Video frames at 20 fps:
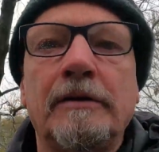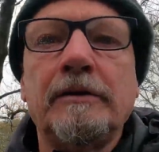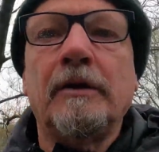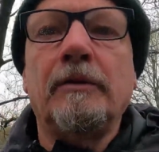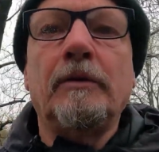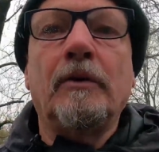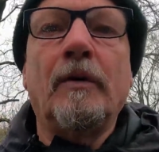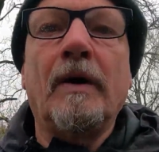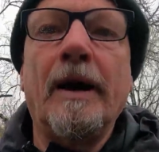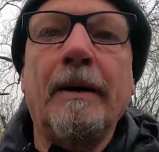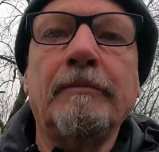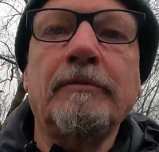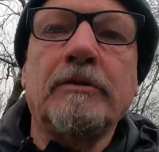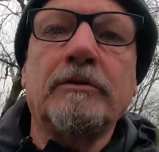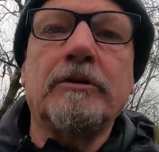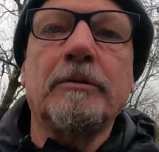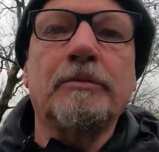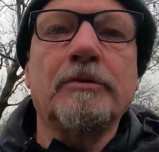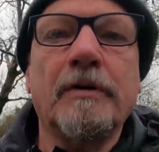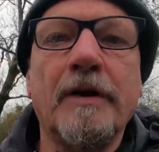do no harm
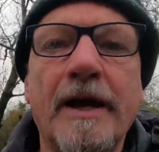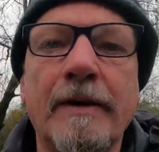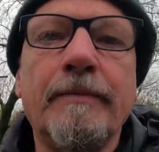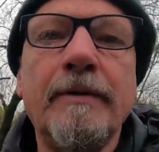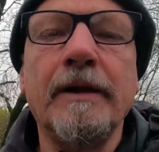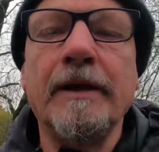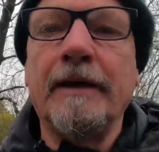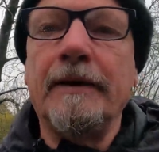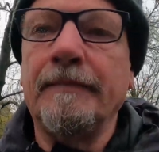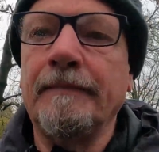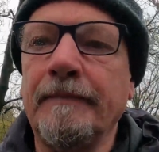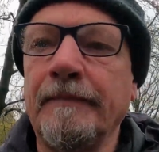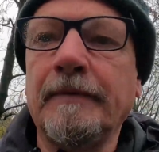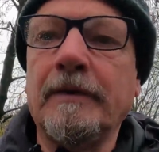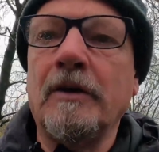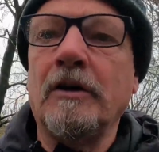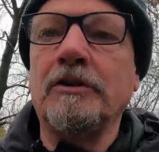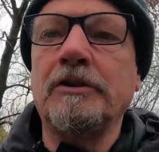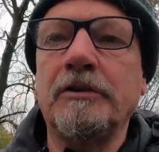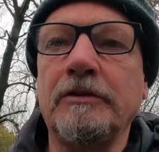to subscribe, will it?
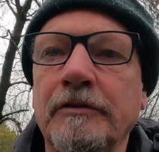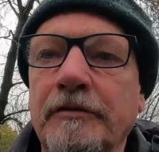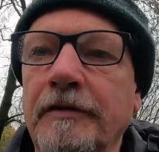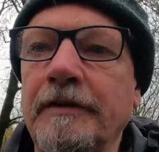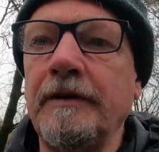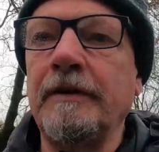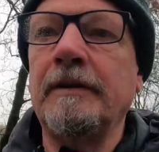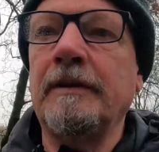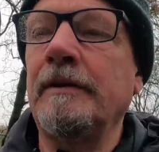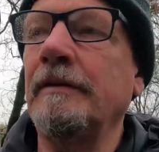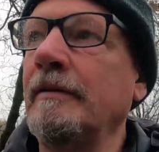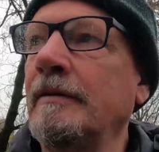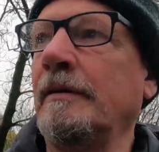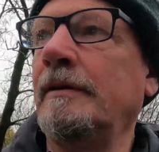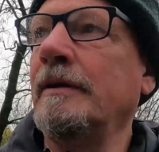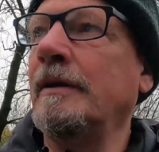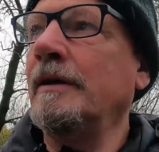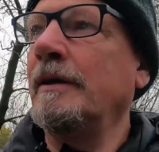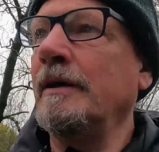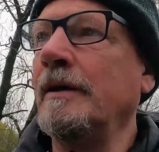Cost you nothing,
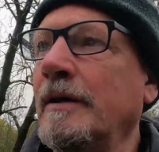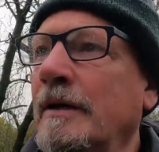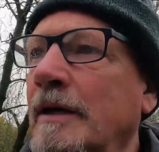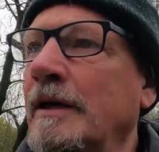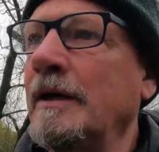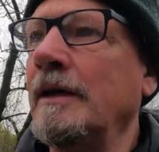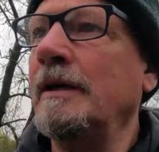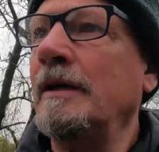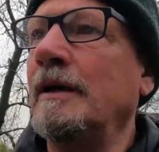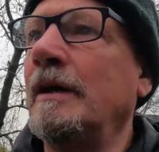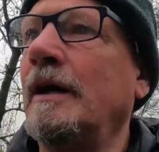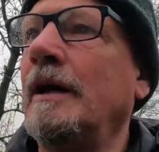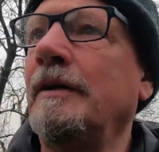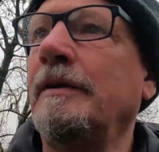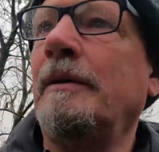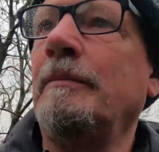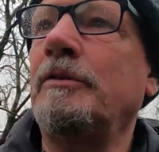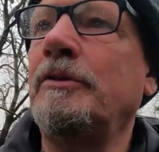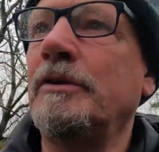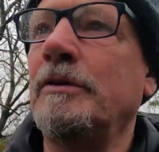
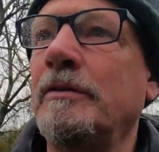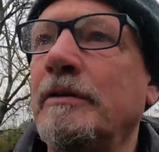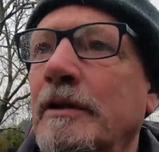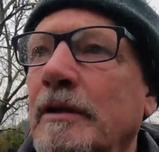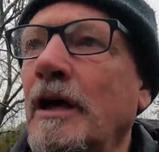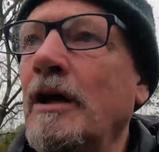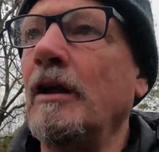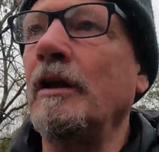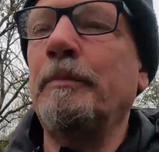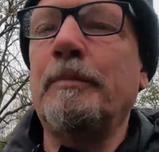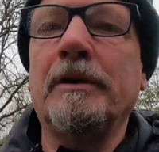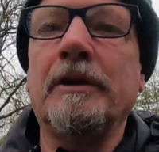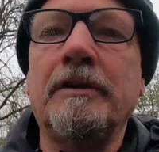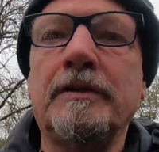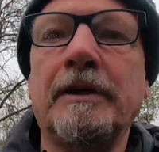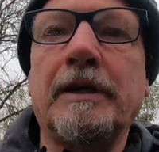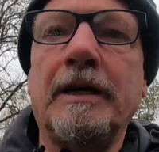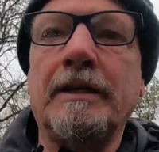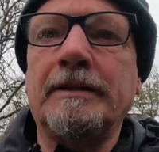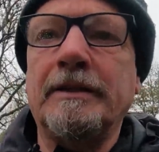and I'm sure they'll all
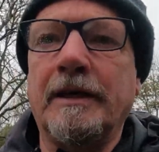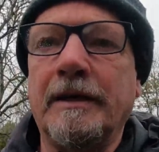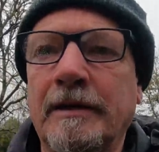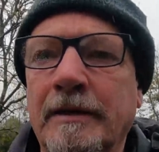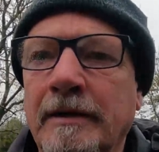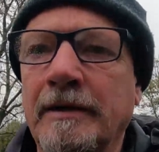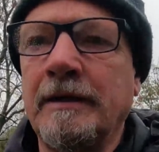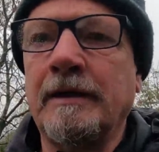appreciate it.